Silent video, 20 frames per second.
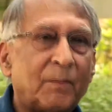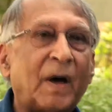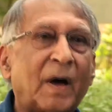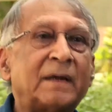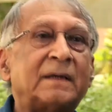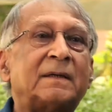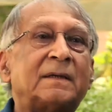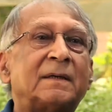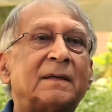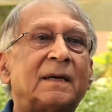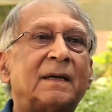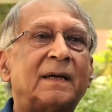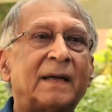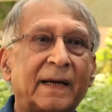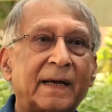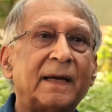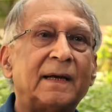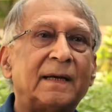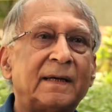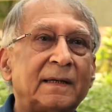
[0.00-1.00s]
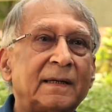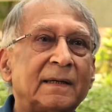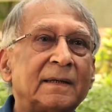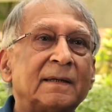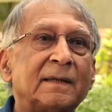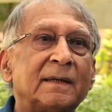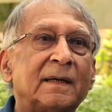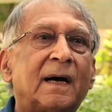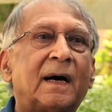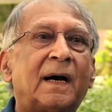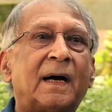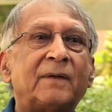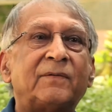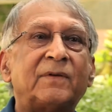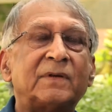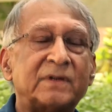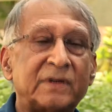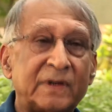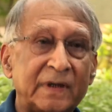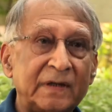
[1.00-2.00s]
But luckily, I
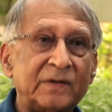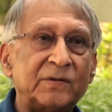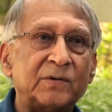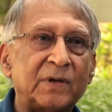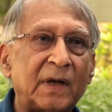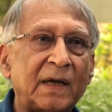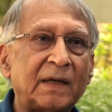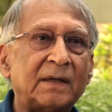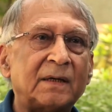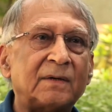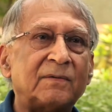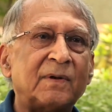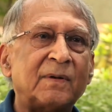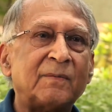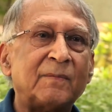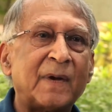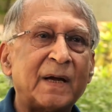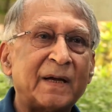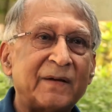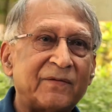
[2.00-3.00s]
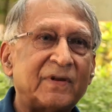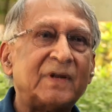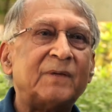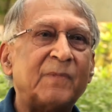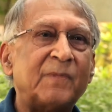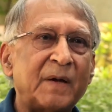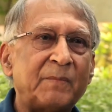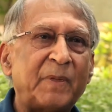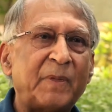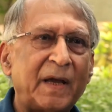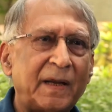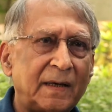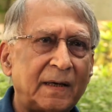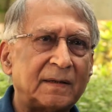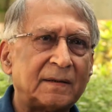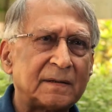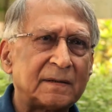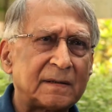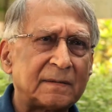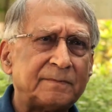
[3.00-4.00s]
was reunited with my
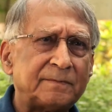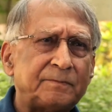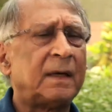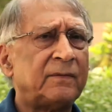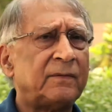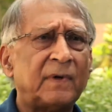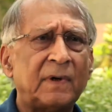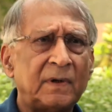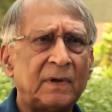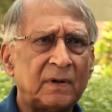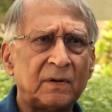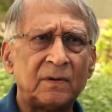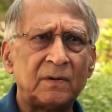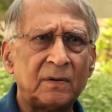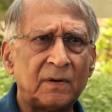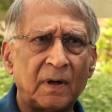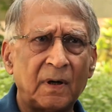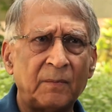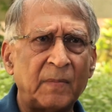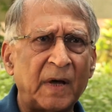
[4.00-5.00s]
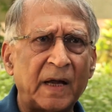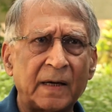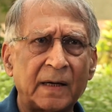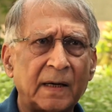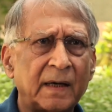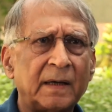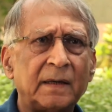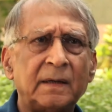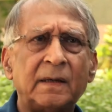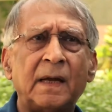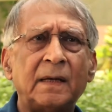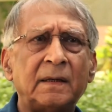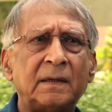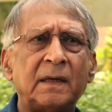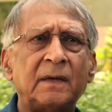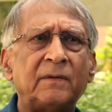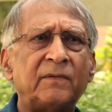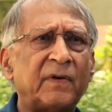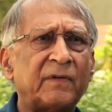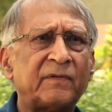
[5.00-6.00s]
parents. I went to America in
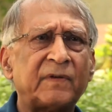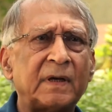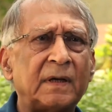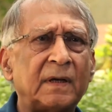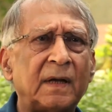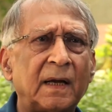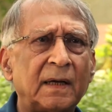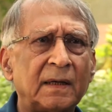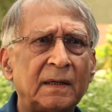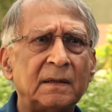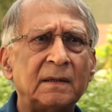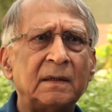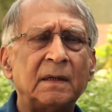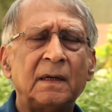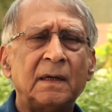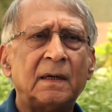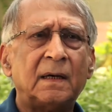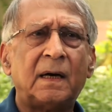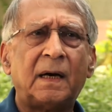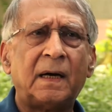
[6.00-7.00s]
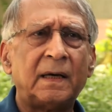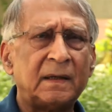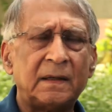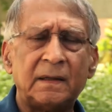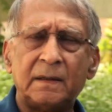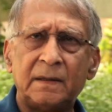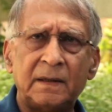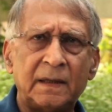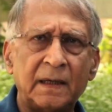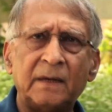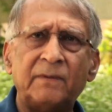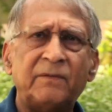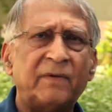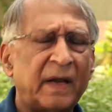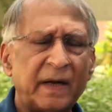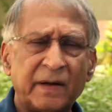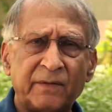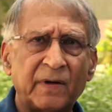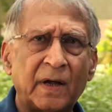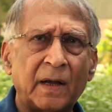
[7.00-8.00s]
1959. I did
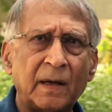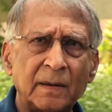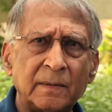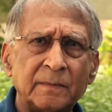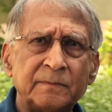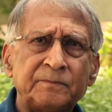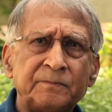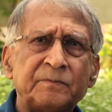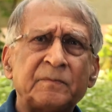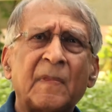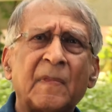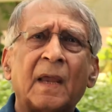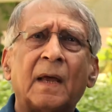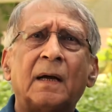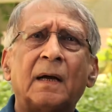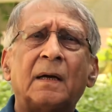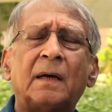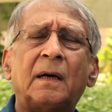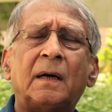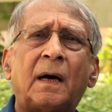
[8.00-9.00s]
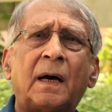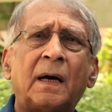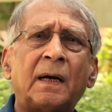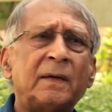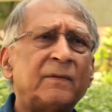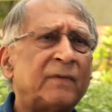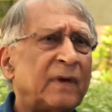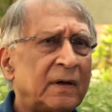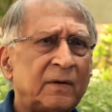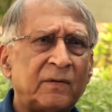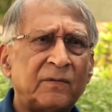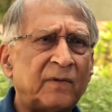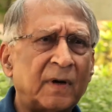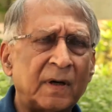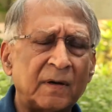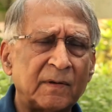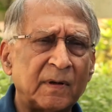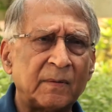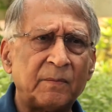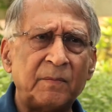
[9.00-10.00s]
very well. I went to
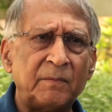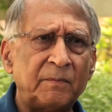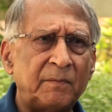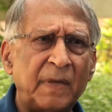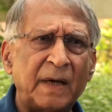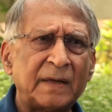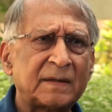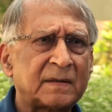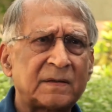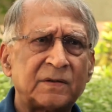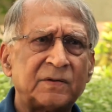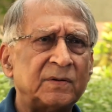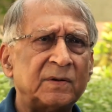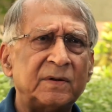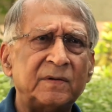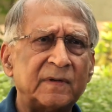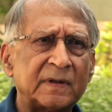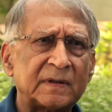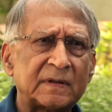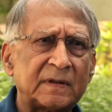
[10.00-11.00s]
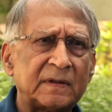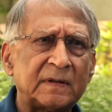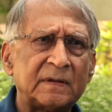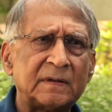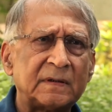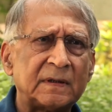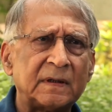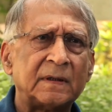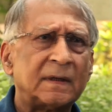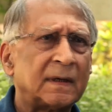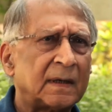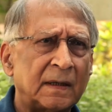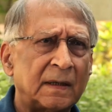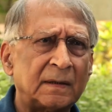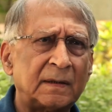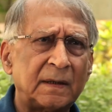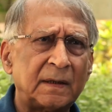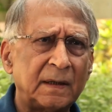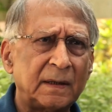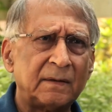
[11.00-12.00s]
one of the best universities in the
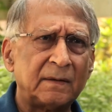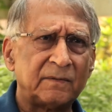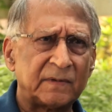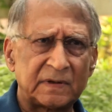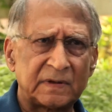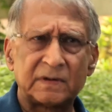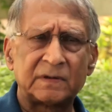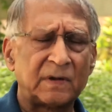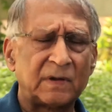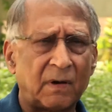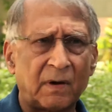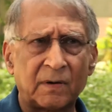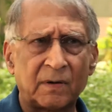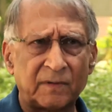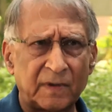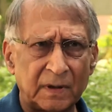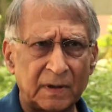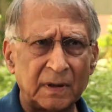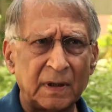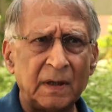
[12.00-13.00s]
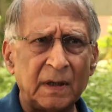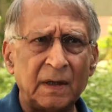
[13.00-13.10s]
country, which is Harvard.